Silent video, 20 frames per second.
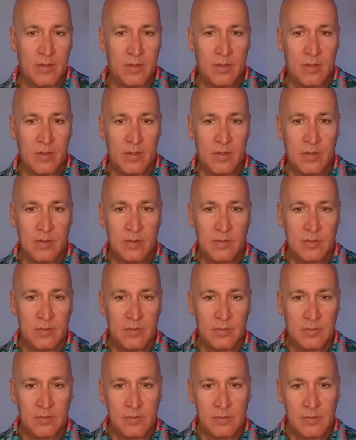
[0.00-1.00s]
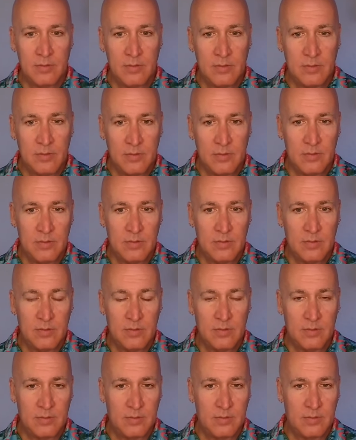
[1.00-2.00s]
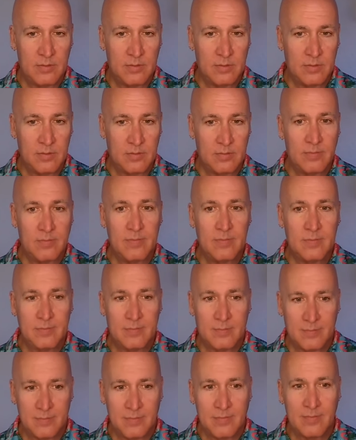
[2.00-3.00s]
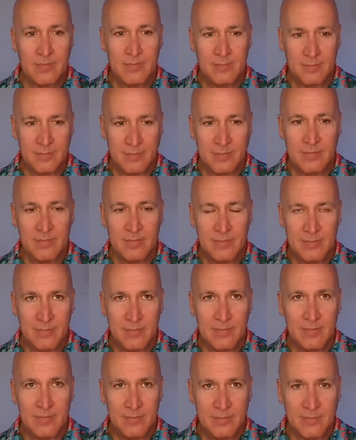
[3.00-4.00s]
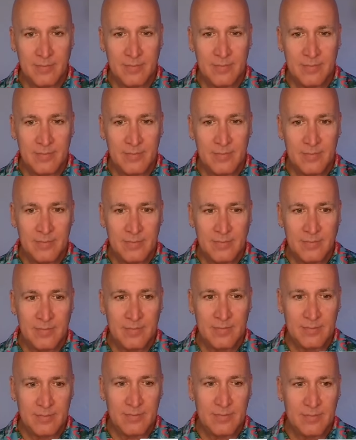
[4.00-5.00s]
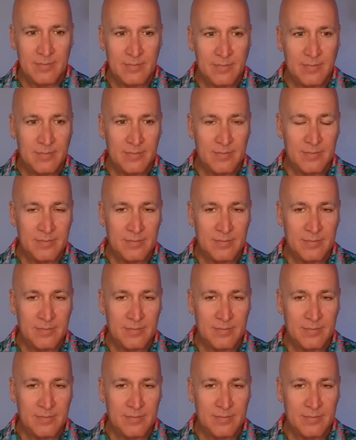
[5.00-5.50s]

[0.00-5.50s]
(silent)